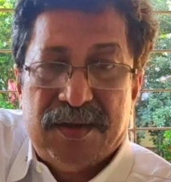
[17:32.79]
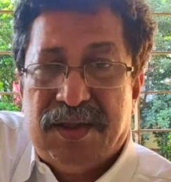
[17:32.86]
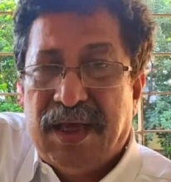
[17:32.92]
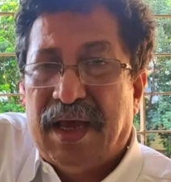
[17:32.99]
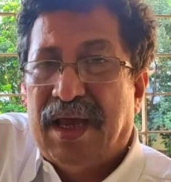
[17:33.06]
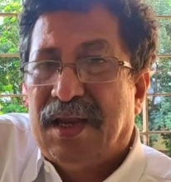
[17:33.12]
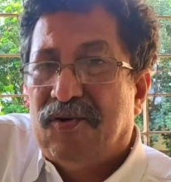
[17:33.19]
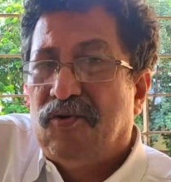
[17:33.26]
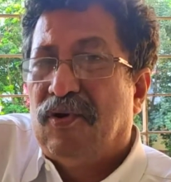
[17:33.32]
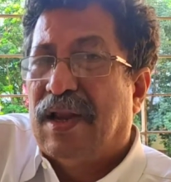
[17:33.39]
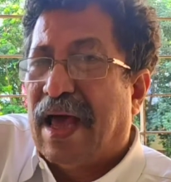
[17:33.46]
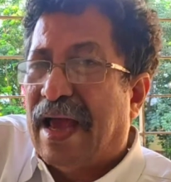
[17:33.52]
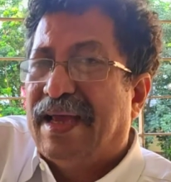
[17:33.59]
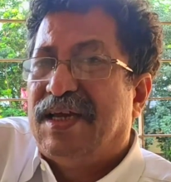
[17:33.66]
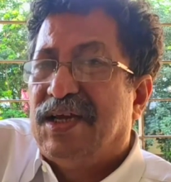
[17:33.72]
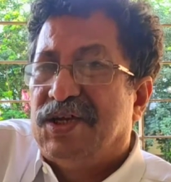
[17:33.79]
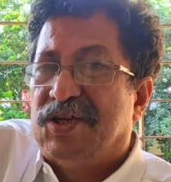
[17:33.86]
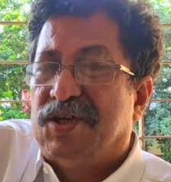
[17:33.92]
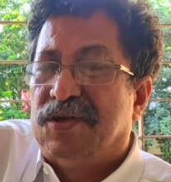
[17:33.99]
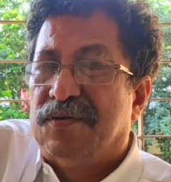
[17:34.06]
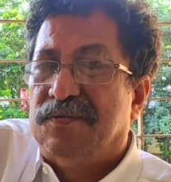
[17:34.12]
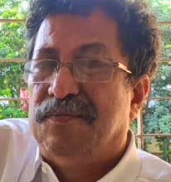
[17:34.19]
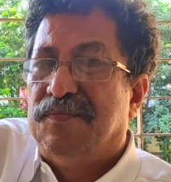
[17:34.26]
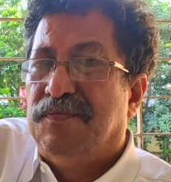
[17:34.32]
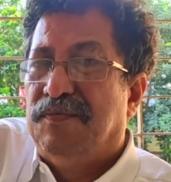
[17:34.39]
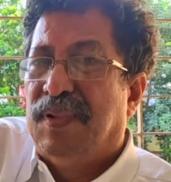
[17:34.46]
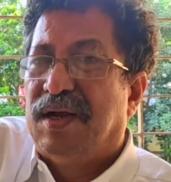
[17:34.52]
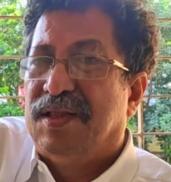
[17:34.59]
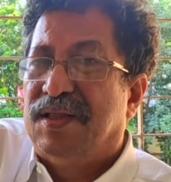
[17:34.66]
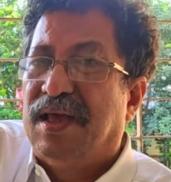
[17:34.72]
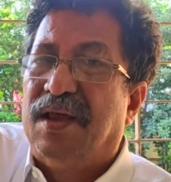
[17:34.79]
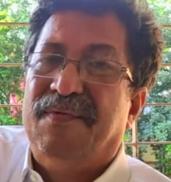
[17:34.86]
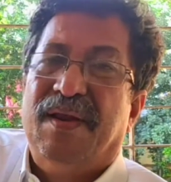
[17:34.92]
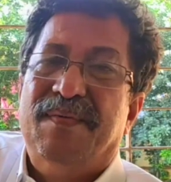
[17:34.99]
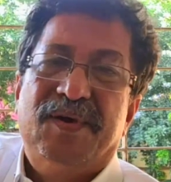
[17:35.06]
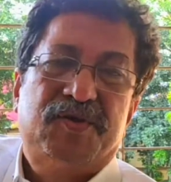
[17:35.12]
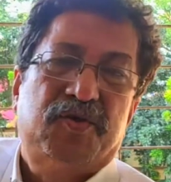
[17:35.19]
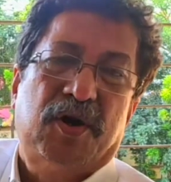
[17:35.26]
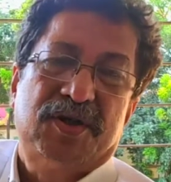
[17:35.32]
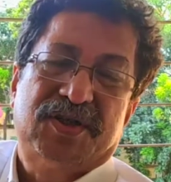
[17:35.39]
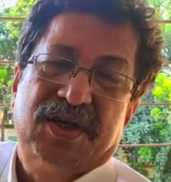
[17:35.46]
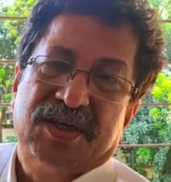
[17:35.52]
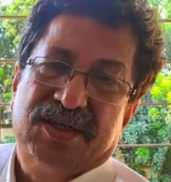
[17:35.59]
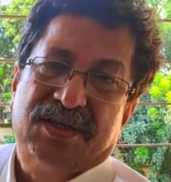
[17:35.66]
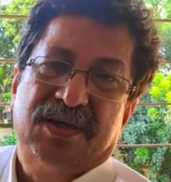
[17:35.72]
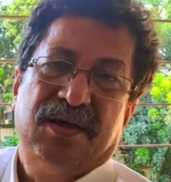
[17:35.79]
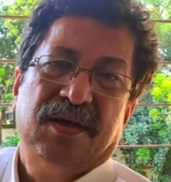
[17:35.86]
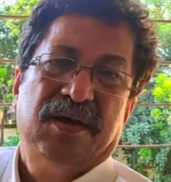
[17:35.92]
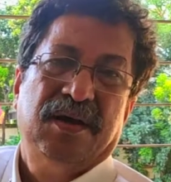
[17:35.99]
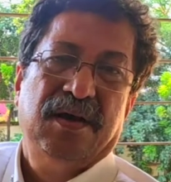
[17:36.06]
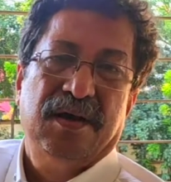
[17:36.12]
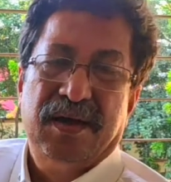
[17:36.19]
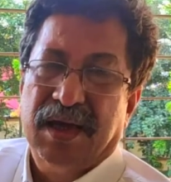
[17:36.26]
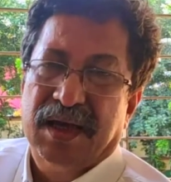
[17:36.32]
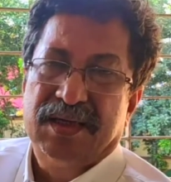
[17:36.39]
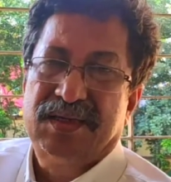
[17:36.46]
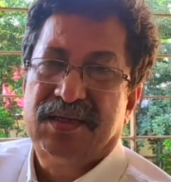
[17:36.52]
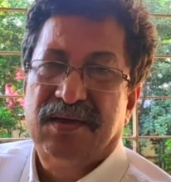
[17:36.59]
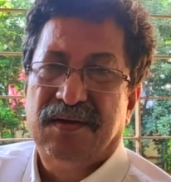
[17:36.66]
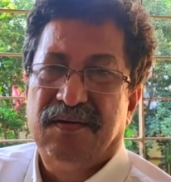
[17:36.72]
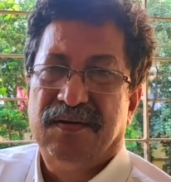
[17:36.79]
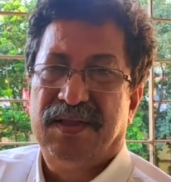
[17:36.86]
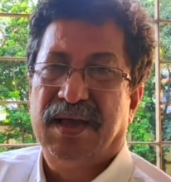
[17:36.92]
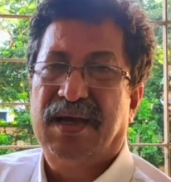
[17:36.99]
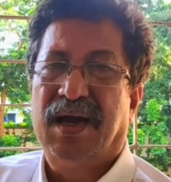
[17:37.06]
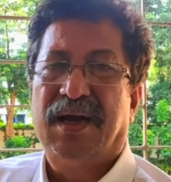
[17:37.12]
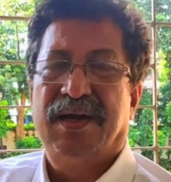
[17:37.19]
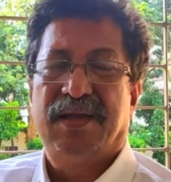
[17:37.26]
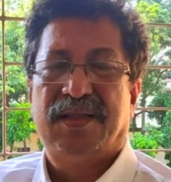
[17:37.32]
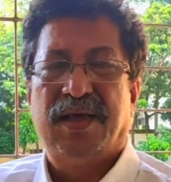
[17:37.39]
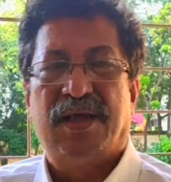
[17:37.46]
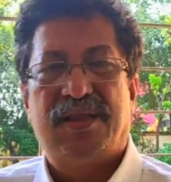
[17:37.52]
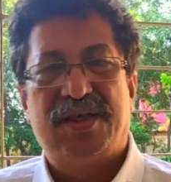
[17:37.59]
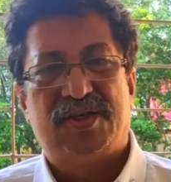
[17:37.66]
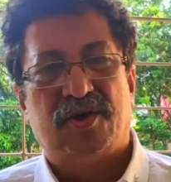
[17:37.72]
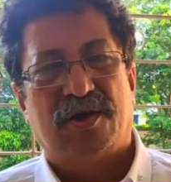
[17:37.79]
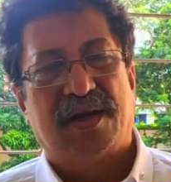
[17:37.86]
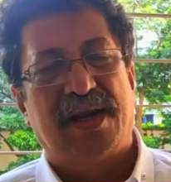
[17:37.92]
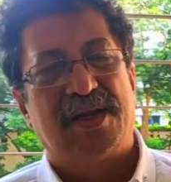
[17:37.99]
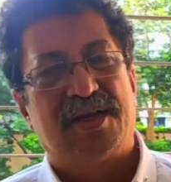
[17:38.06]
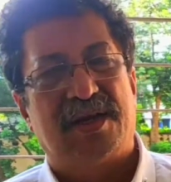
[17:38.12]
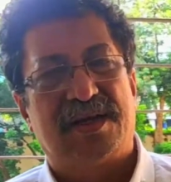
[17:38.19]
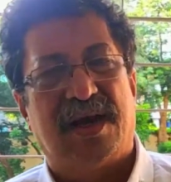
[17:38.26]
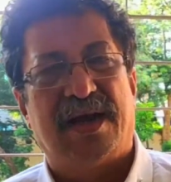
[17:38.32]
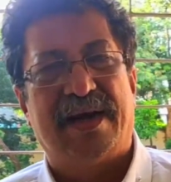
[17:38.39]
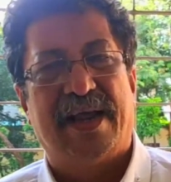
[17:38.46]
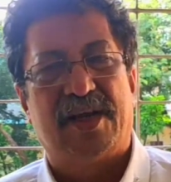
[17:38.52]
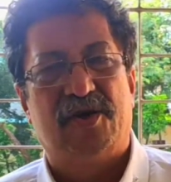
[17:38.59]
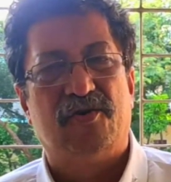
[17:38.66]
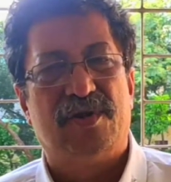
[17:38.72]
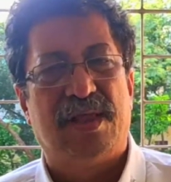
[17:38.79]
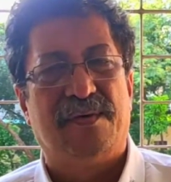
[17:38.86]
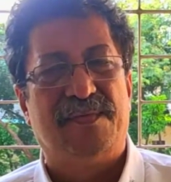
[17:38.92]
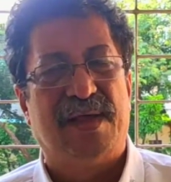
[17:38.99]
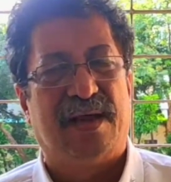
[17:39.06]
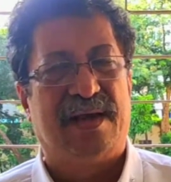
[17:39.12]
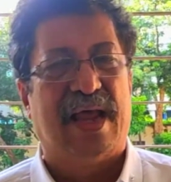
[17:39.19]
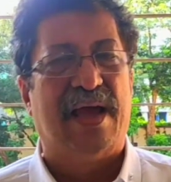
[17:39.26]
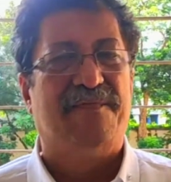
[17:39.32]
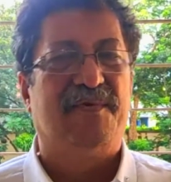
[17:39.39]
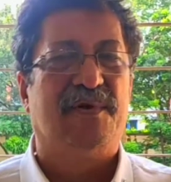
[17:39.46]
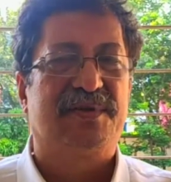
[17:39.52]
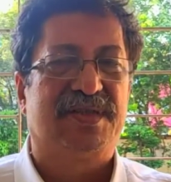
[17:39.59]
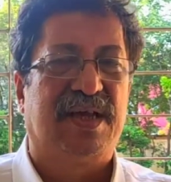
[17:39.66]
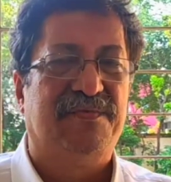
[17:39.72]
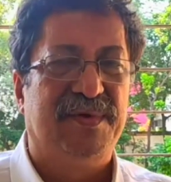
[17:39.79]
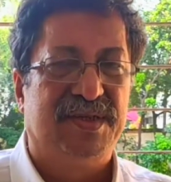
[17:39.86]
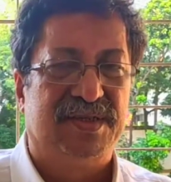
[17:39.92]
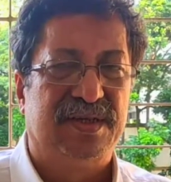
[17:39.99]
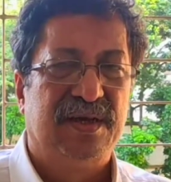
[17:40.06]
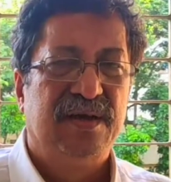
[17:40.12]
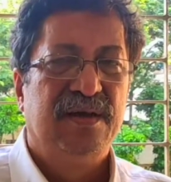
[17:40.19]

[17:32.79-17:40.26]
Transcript: They do like it, but they are very much cautious. Yes, they can't. This organization can't assure them their lifelong service.